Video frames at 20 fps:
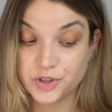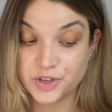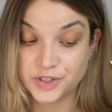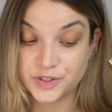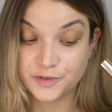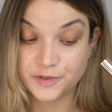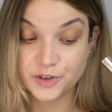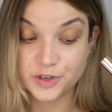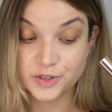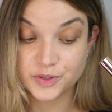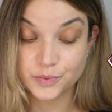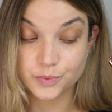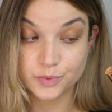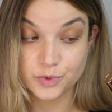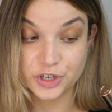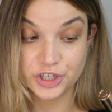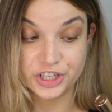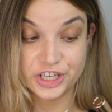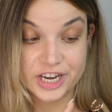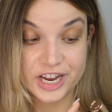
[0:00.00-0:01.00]
this feels
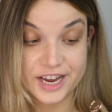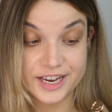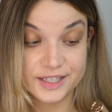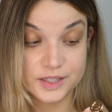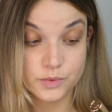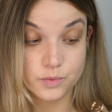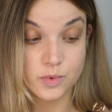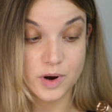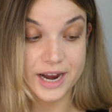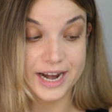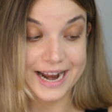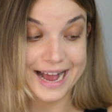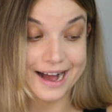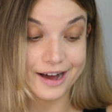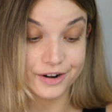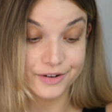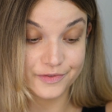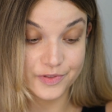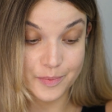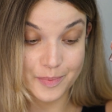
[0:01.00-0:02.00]
really nice right
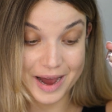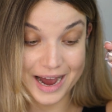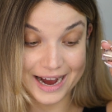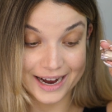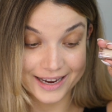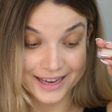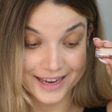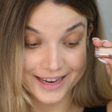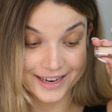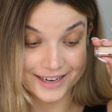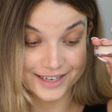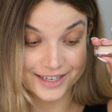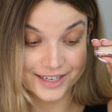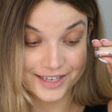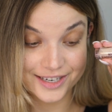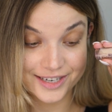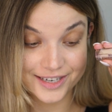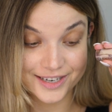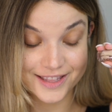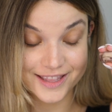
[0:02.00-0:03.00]
out of the
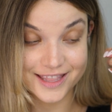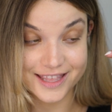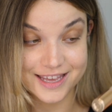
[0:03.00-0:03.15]
package.